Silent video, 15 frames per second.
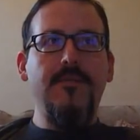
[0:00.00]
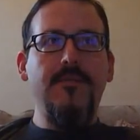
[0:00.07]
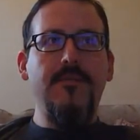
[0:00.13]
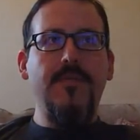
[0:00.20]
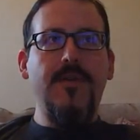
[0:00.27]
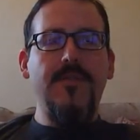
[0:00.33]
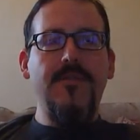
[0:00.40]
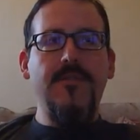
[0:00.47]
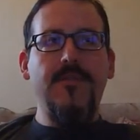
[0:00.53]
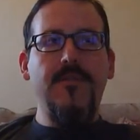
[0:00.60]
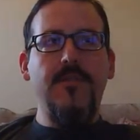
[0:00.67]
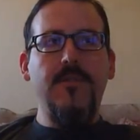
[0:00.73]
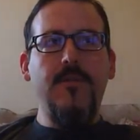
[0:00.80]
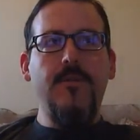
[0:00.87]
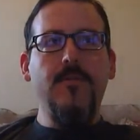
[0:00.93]
a
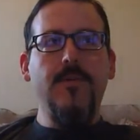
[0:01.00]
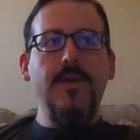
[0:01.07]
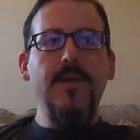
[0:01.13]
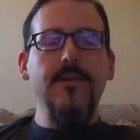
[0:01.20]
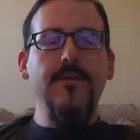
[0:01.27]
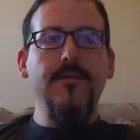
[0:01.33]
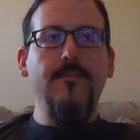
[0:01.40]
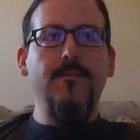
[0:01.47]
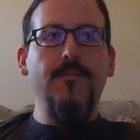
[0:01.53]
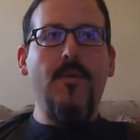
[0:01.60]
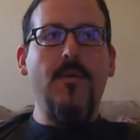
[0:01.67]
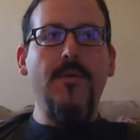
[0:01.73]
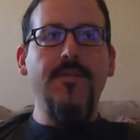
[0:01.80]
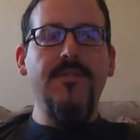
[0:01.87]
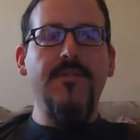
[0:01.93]
greater
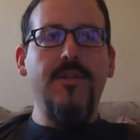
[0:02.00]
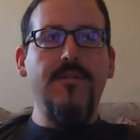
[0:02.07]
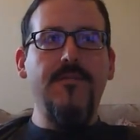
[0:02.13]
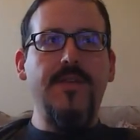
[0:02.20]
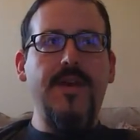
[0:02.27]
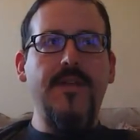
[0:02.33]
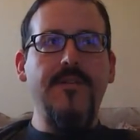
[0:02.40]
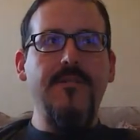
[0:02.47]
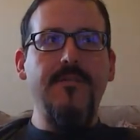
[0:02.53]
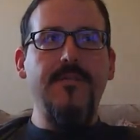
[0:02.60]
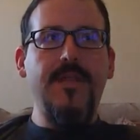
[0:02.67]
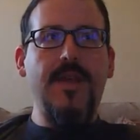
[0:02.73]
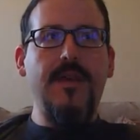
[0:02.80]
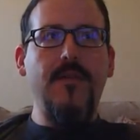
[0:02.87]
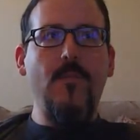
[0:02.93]
portion of
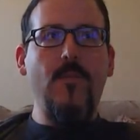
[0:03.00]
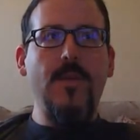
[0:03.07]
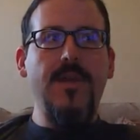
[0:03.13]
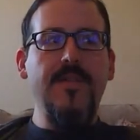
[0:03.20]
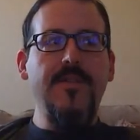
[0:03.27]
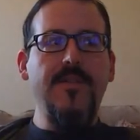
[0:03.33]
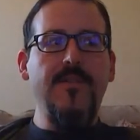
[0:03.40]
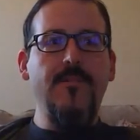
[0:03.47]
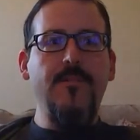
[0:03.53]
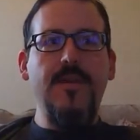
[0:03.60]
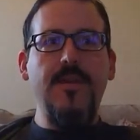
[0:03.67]
that weight that's being